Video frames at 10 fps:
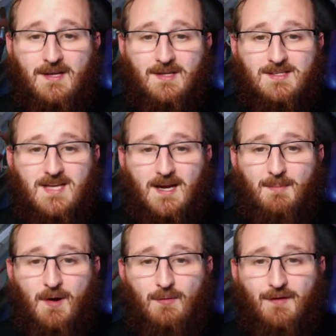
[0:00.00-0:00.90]

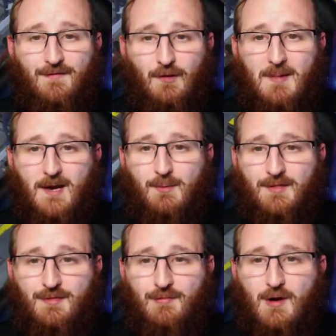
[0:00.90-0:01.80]
Djenepo, the fullback with the
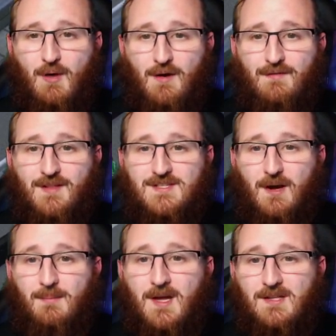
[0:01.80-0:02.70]
throw. Over the
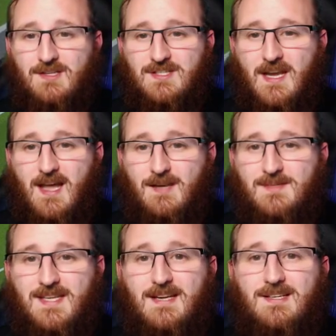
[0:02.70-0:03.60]
top to Shea Adams.
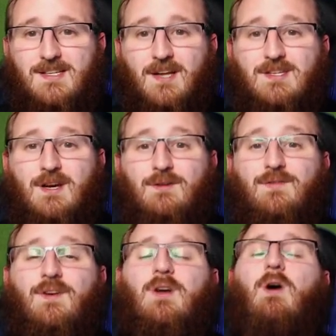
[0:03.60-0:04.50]
Takes a touch. Goes
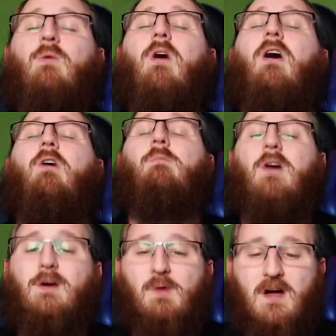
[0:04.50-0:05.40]
for goal. Oh
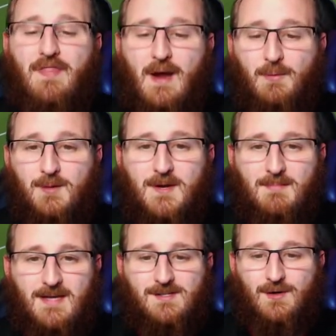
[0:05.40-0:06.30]
my word. That would have been
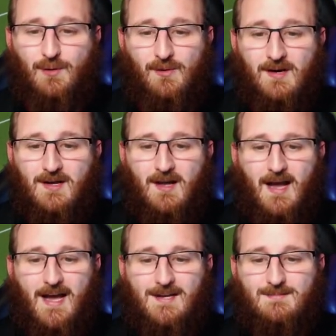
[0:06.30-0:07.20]
magical.
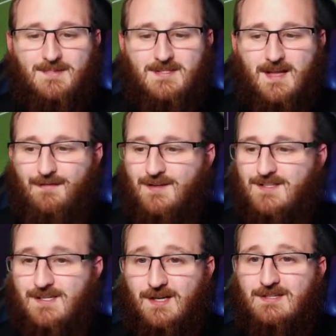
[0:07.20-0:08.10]
Adams' effort is
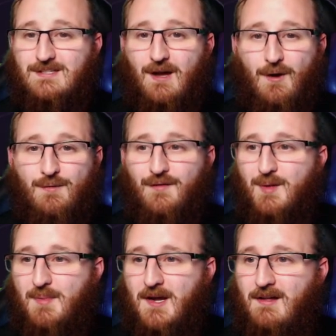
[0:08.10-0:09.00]
just over the
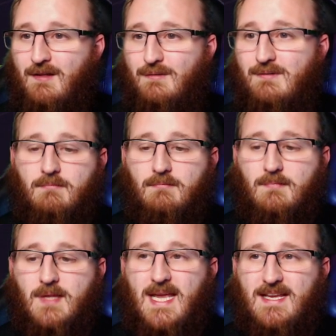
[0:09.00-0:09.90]
bar though.
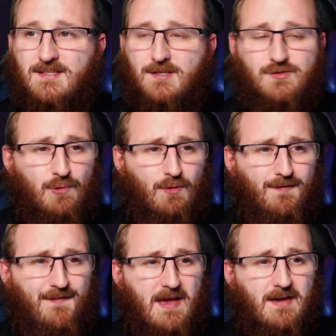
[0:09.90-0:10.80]
Is a draw
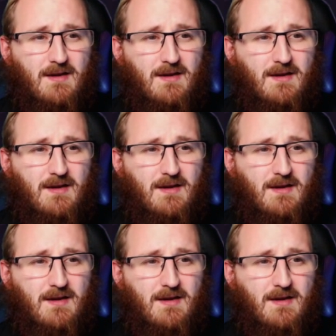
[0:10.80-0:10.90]
fair?